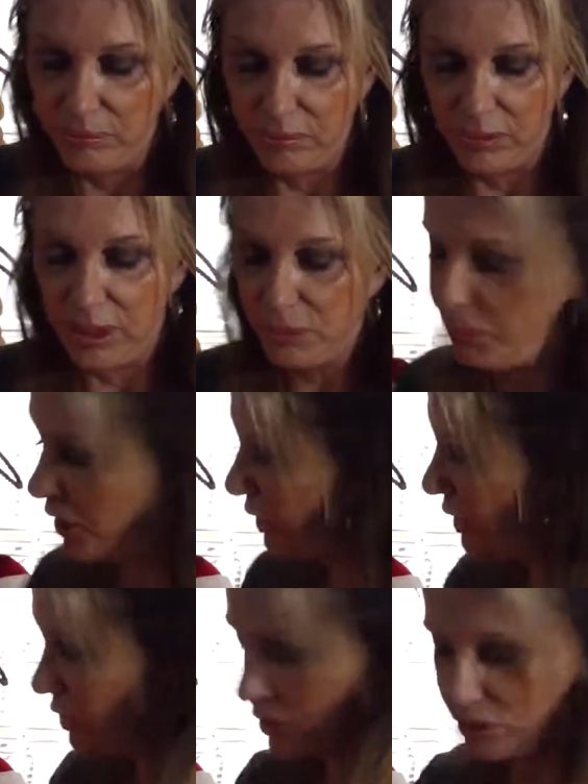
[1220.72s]
this part
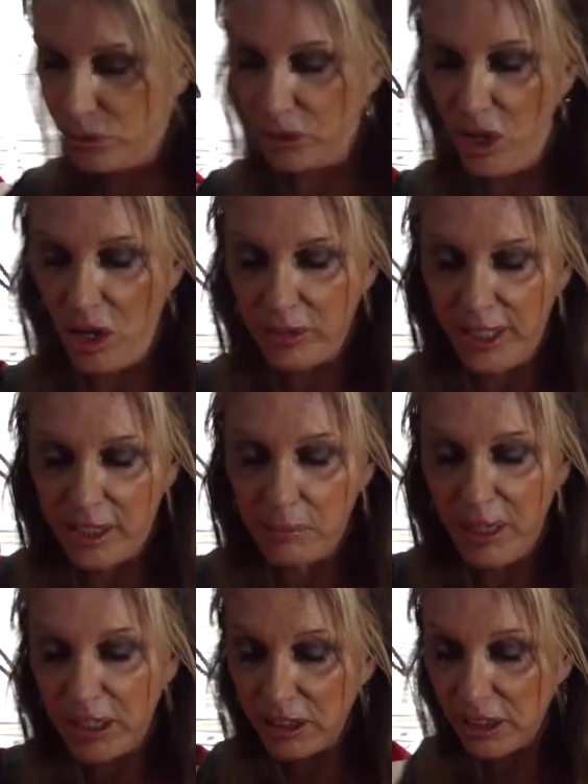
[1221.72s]
that's too long, they could
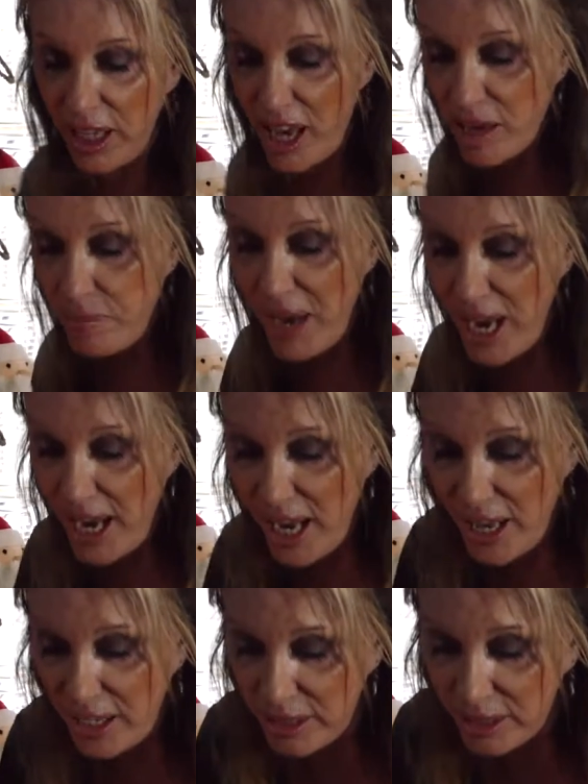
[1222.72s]
make a little
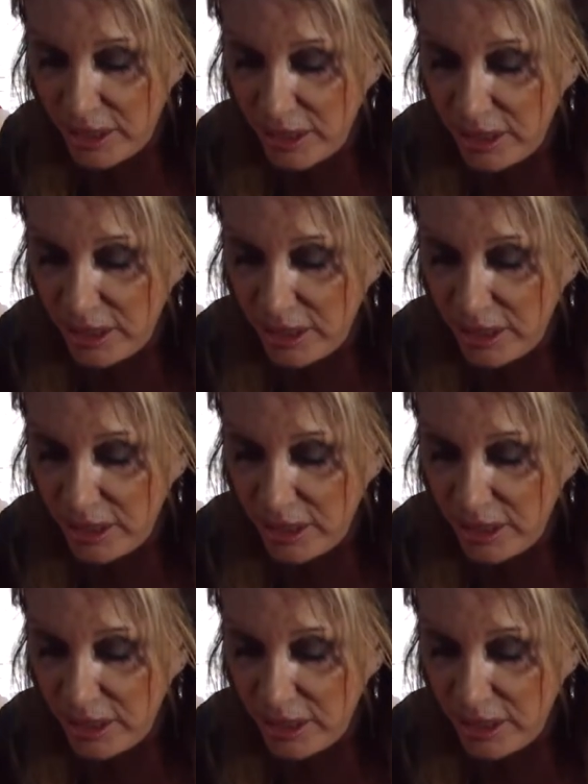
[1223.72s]
headband